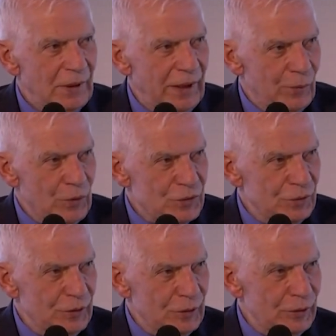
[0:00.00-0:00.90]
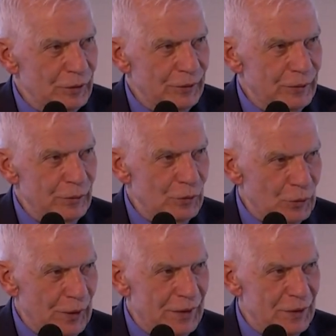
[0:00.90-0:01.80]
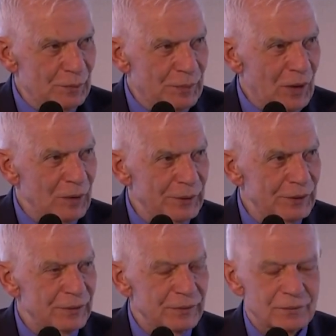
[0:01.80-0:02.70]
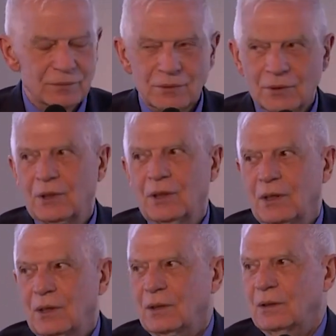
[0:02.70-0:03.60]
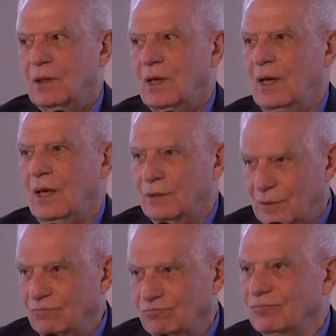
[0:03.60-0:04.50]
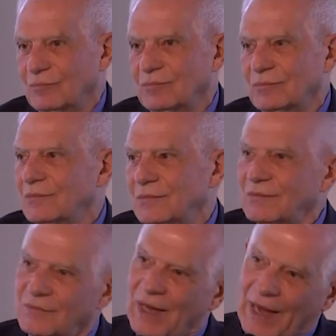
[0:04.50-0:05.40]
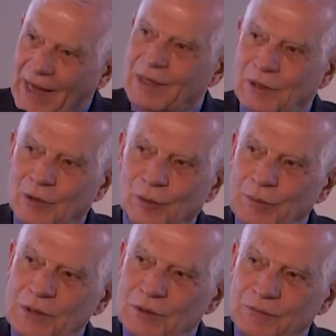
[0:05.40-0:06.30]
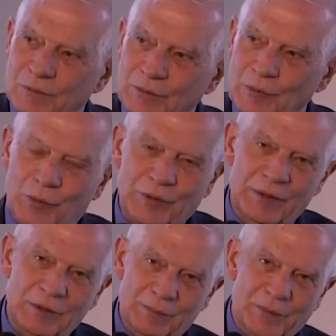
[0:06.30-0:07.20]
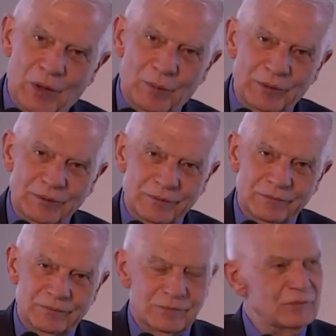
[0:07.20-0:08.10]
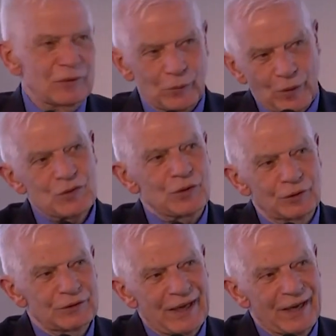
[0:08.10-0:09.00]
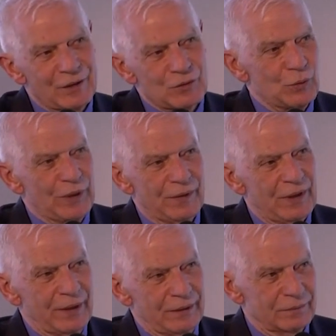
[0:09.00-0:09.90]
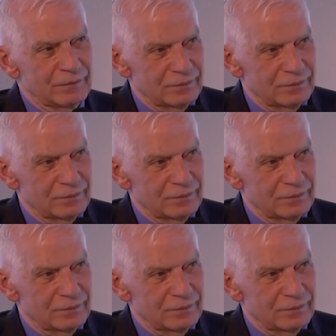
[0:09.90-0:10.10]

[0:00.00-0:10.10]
I was in the Ukrainian parliament, and eight kilometers from the Ukrainian parliament, the Russian tanks were there.